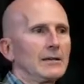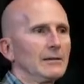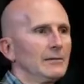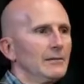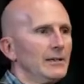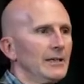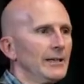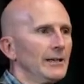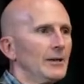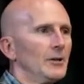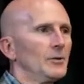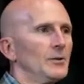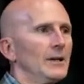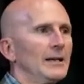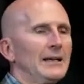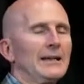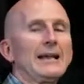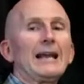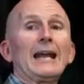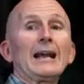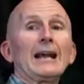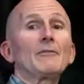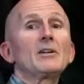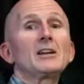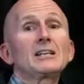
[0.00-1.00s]
you know,
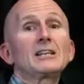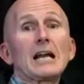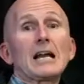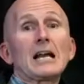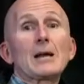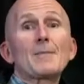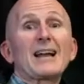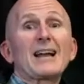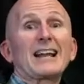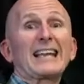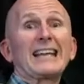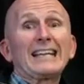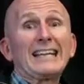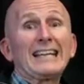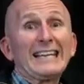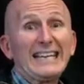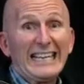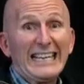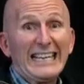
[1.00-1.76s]
every time I could get any